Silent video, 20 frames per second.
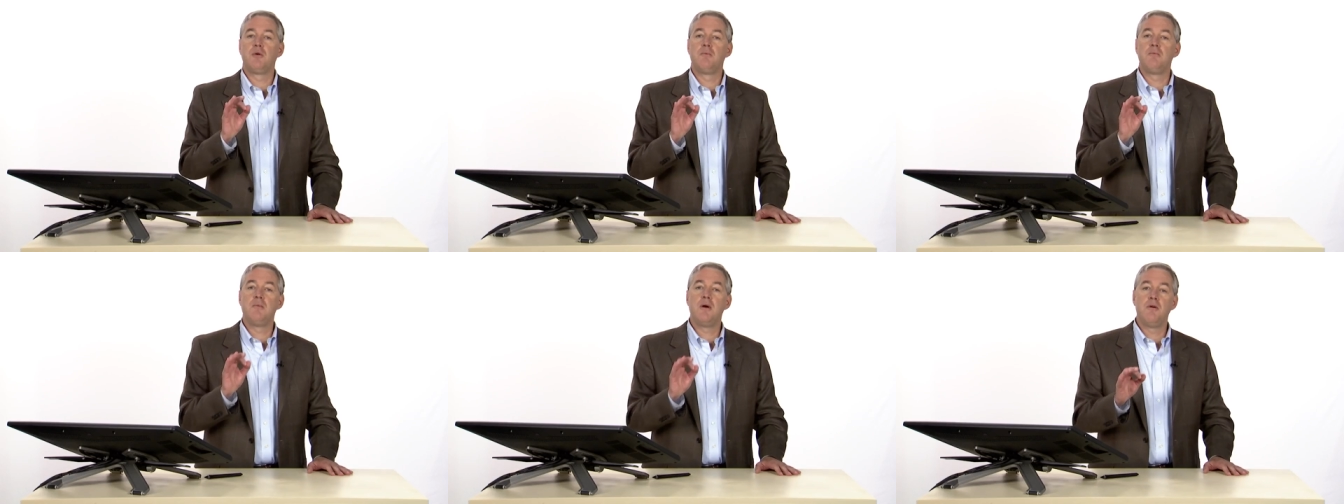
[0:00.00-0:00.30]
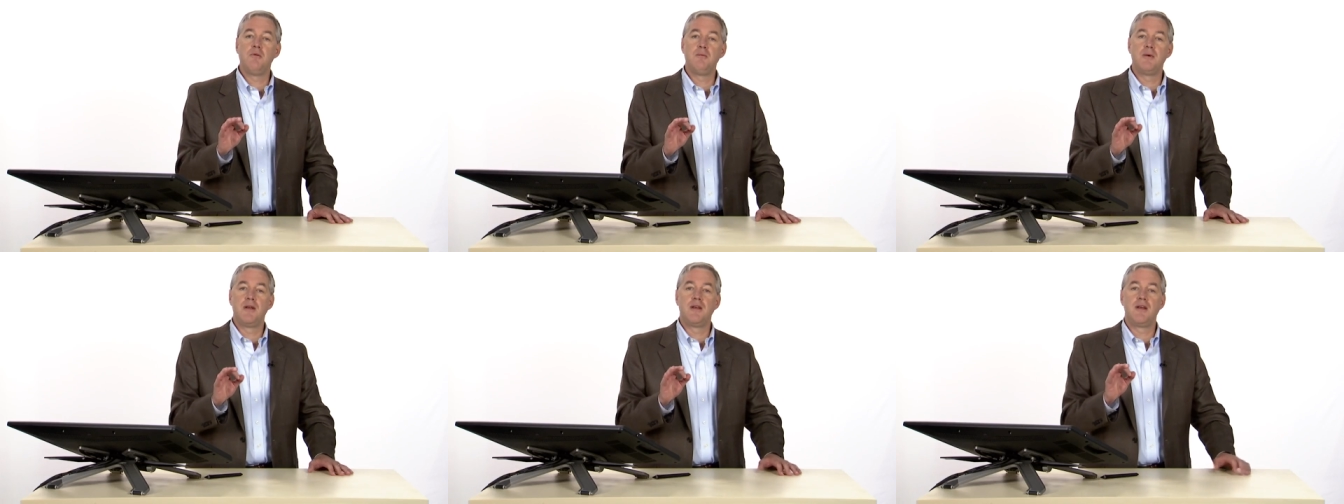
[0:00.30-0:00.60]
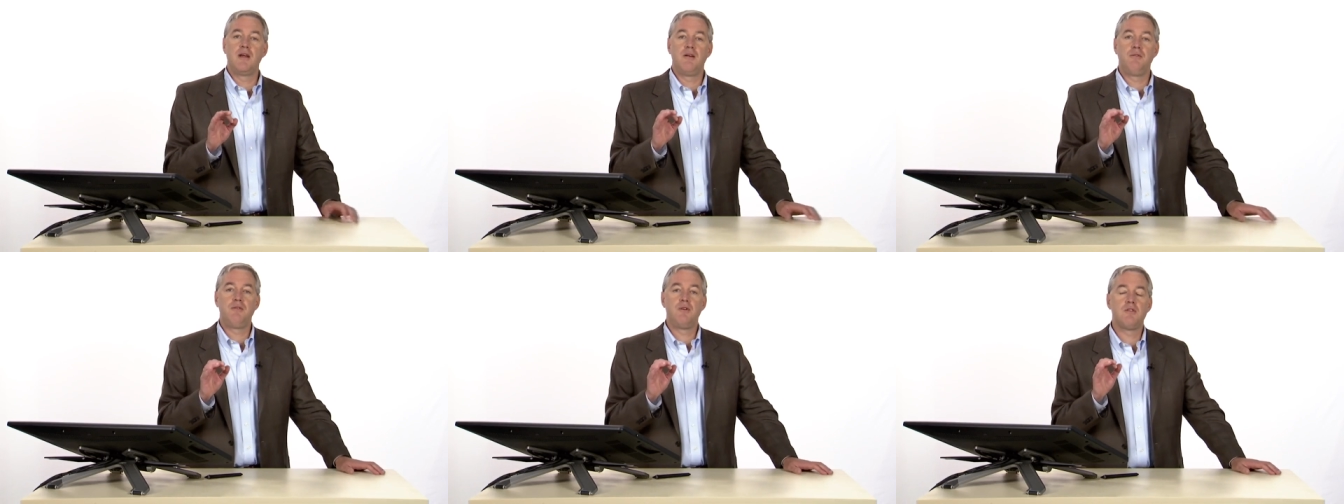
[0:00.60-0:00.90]
a moment.
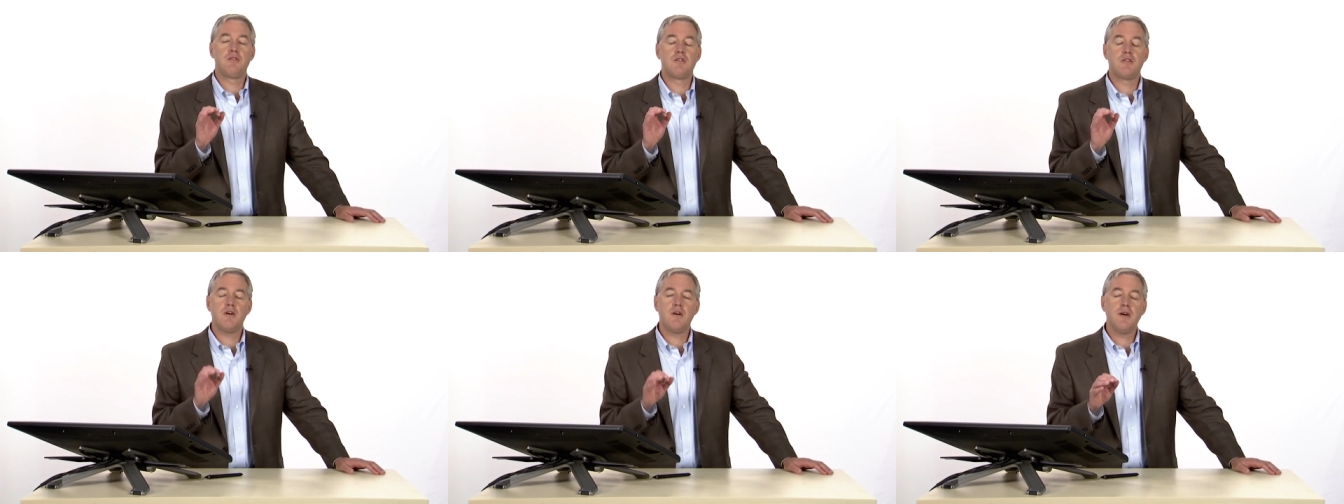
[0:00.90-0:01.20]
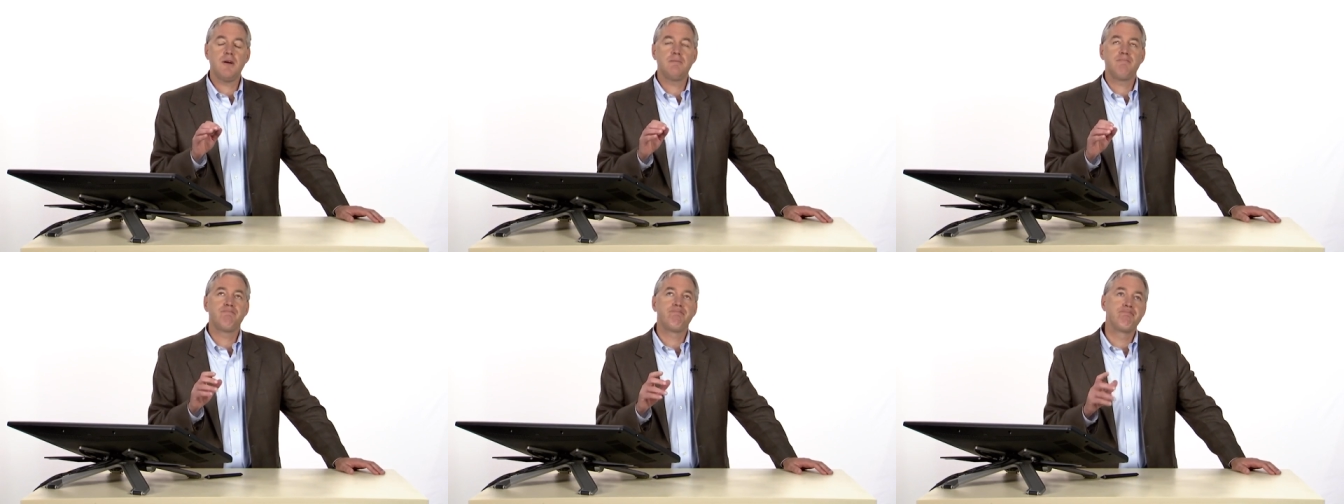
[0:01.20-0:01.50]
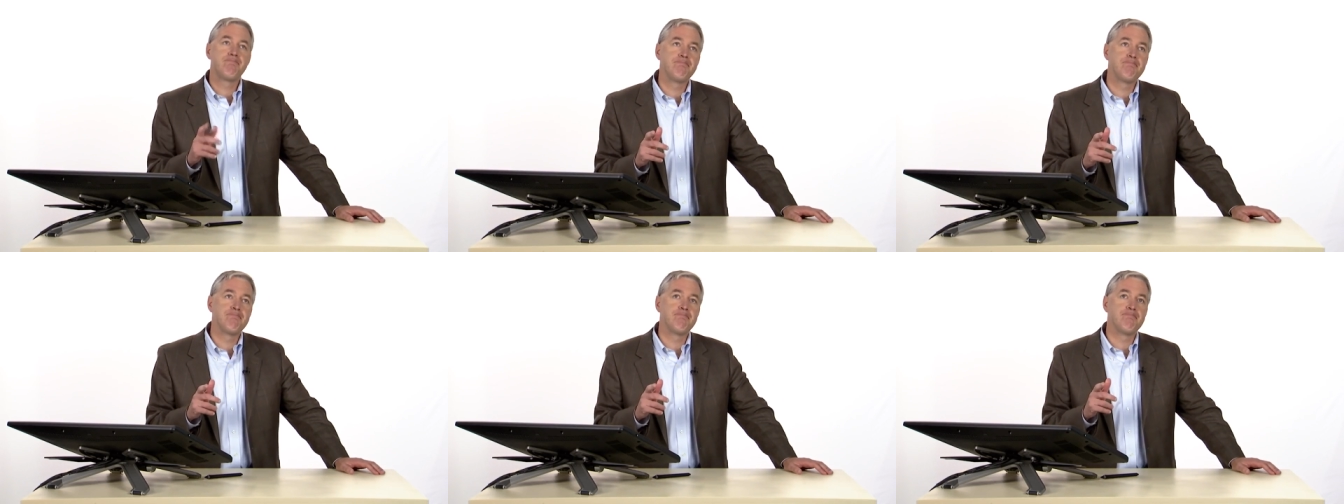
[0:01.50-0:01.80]
If you thought,
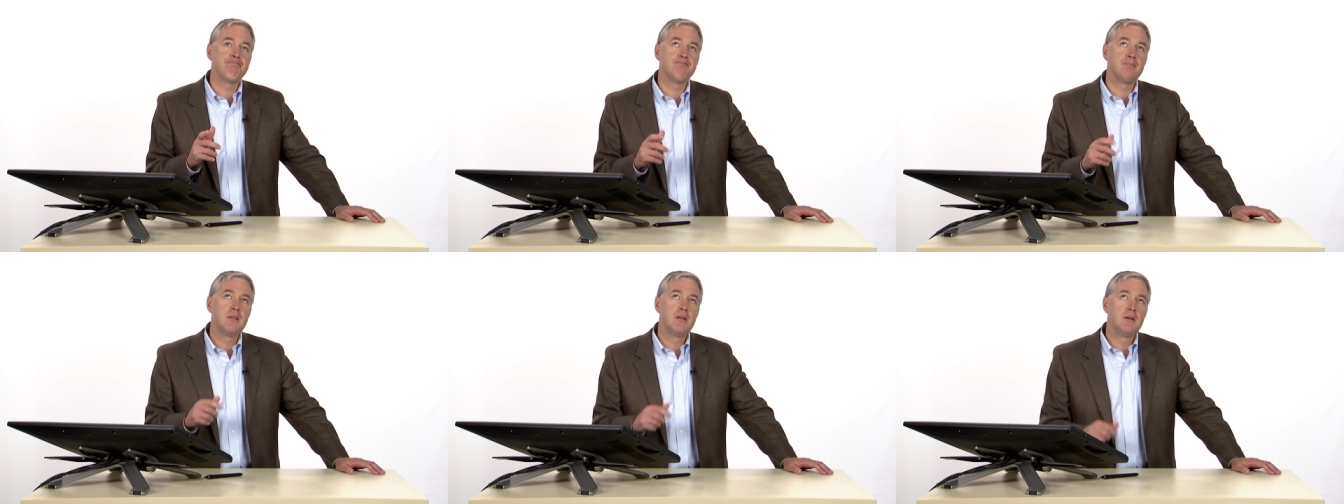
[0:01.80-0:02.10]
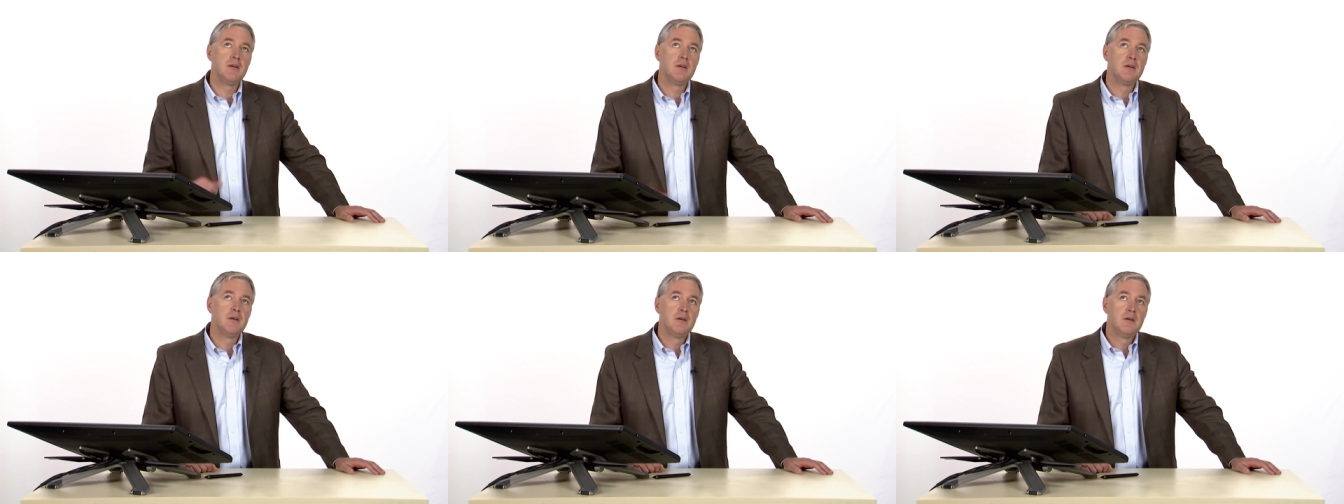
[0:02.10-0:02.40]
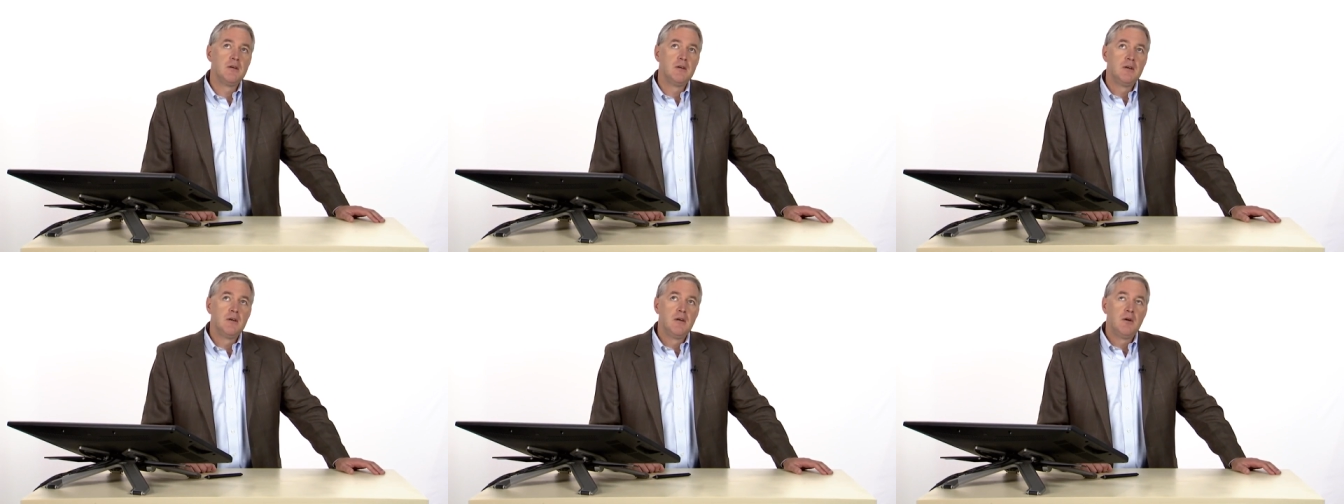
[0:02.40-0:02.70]
hmm,
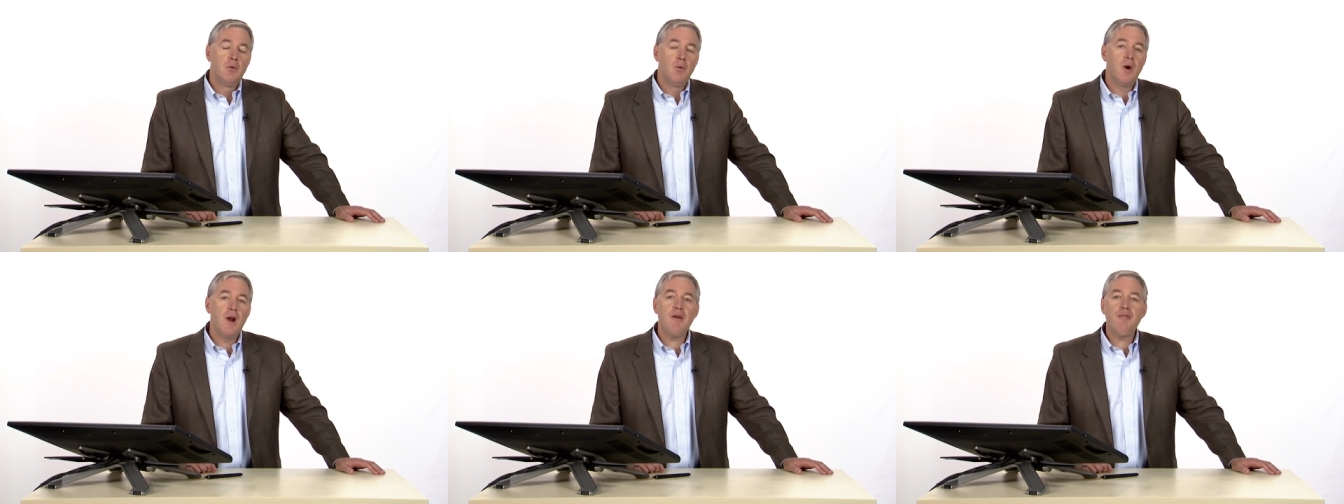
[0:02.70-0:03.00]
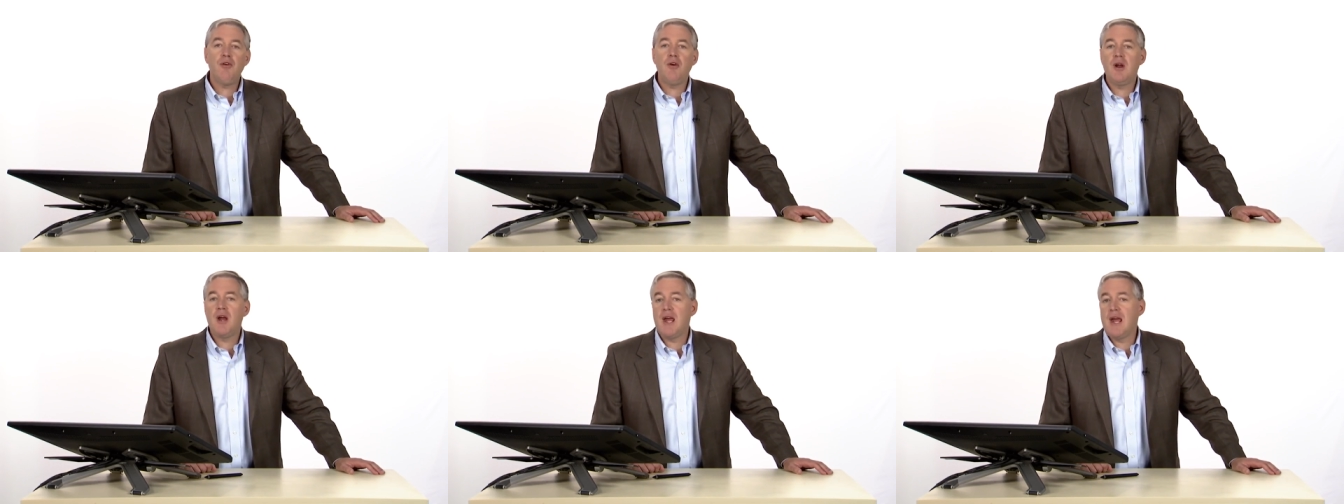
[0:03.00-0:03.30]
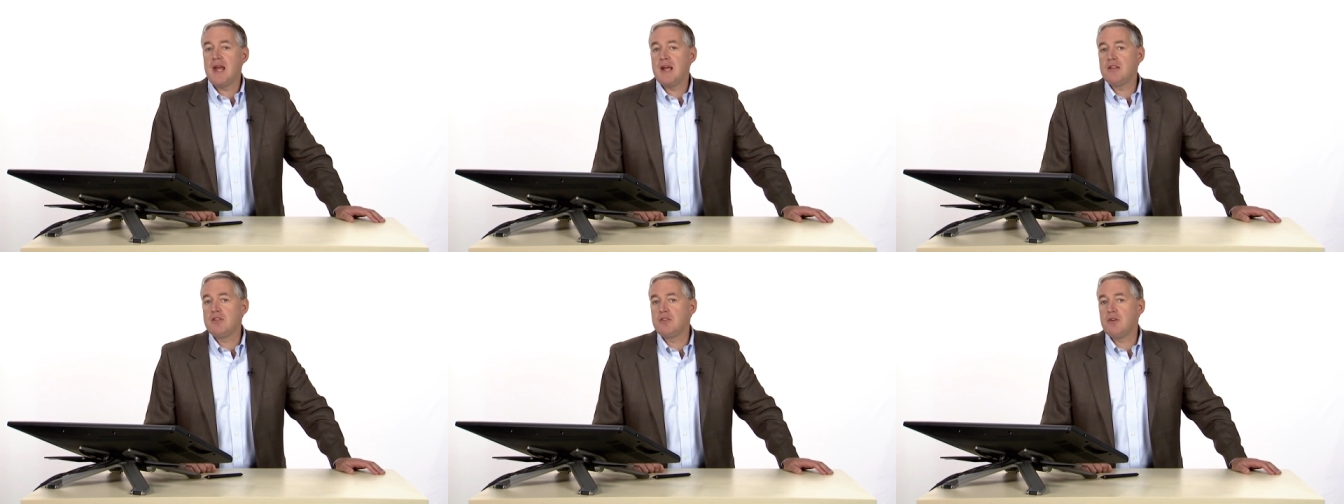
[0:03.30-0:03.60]
whatever
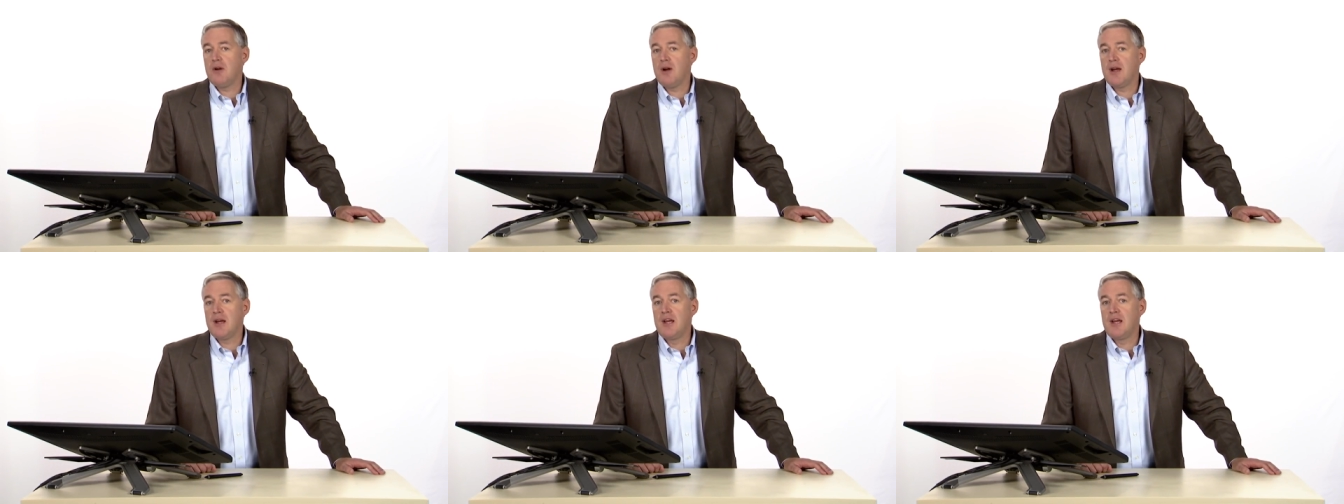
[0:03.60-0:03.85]
answer I